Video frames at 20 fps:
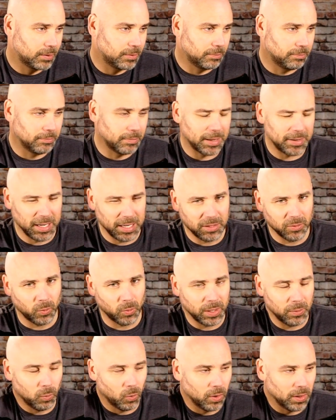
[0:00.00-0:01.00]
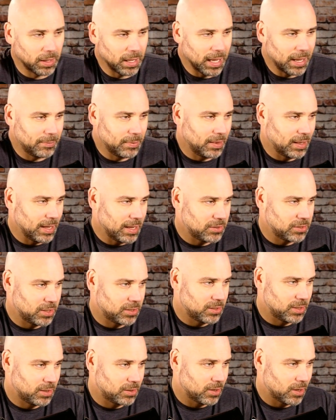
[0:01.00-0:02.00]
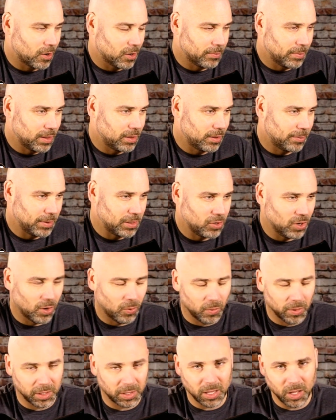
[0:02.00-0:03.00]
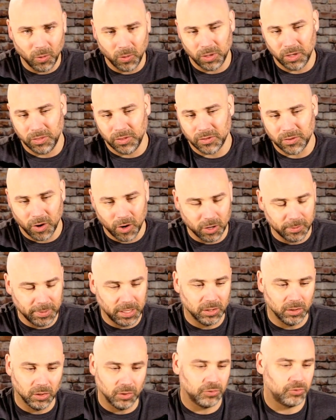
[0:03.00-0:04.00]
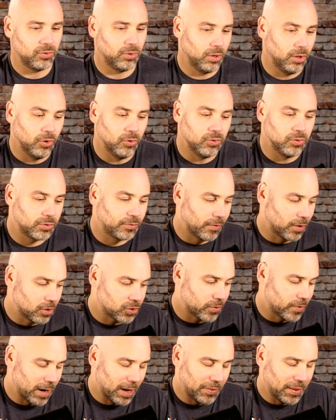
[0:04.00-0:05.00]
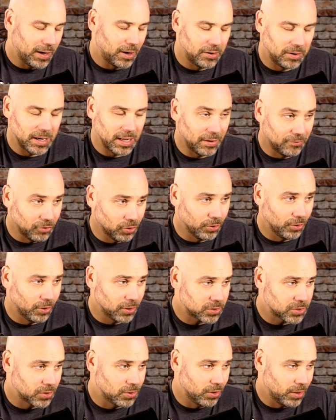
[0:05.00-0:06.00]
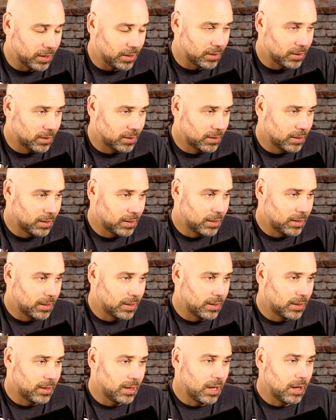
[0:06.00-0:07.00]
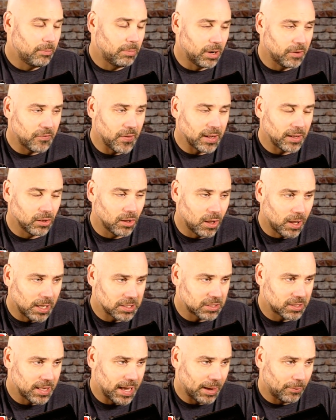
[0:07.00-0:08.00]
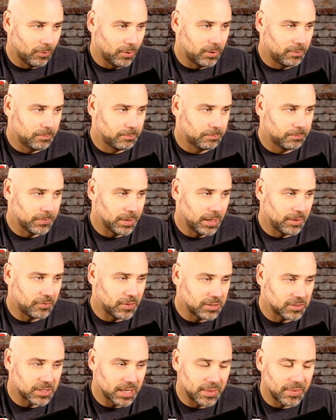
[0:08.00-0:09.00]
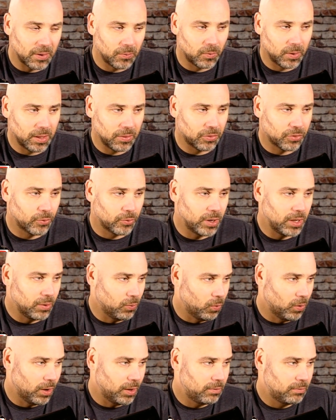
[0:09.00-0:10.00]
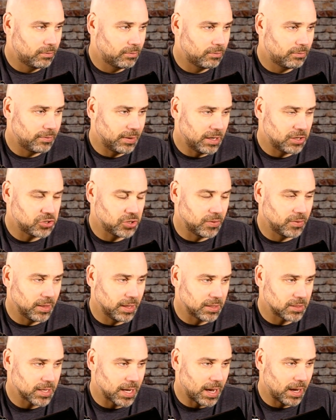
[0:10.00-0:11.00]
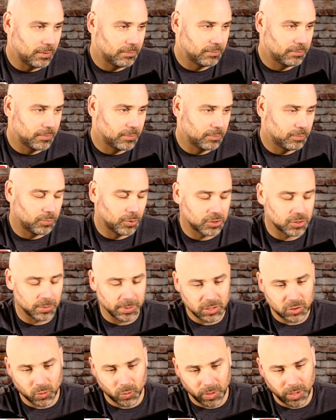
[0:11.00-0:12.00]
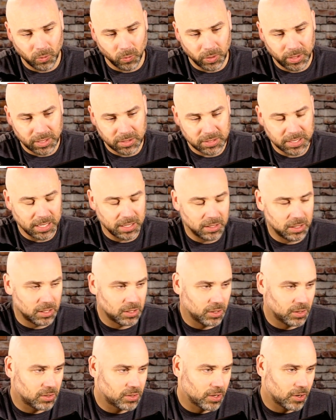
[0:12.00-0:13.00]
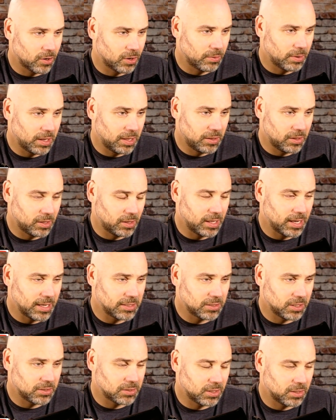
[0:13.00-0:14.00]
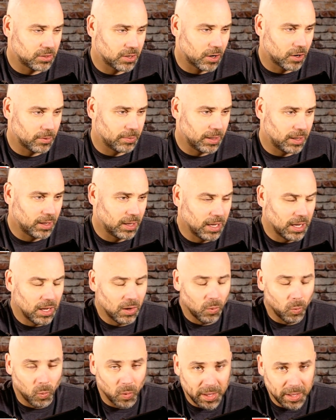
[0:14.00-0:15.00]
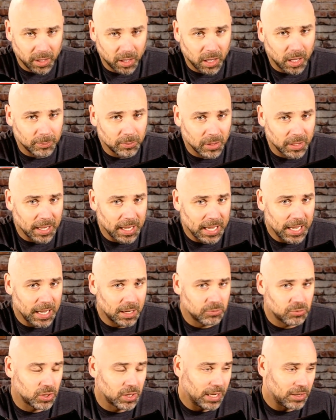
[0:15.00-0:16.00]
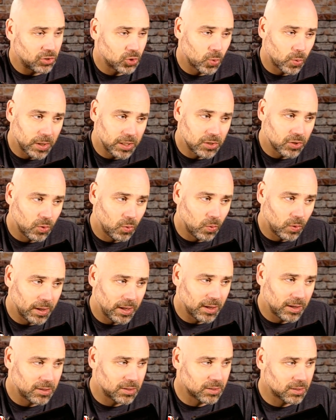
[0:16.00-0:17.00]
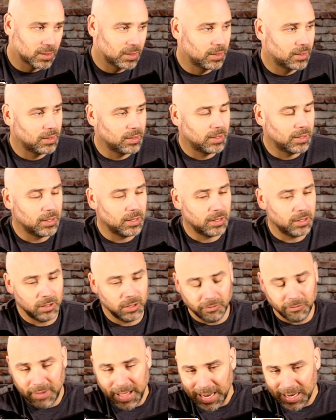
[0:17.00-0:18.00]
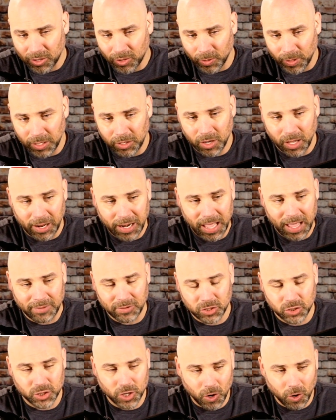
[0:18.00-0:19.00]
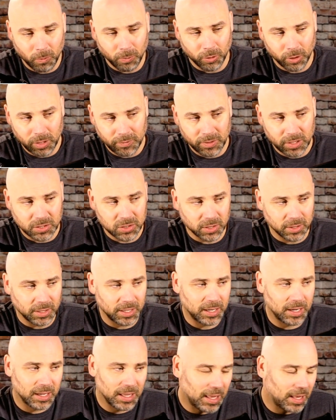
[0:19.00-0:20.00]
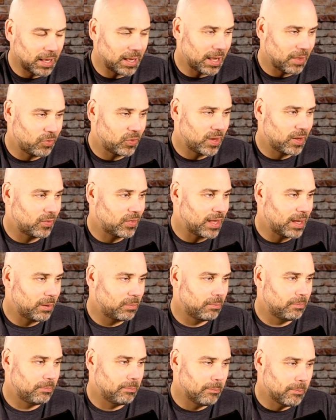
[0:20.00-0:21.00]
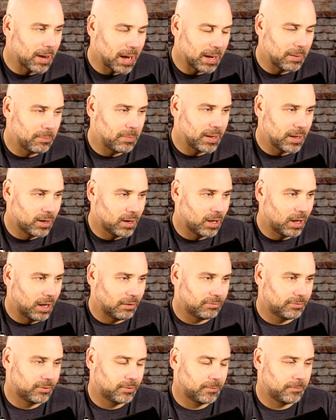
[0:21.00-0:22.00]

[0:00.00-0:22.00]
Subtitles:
May need to win one game in the SEC tournament. I mean, you don't want to go into the tournament and lose first round. That never looks good. But if they lost that one, if say they went 3-1 finishing things out, puts them at 20 wins heading into the tournament, into the SEC tournament, win a couple of games, you got 22 wins, you factor in not having Joe previously, I think that might be enough.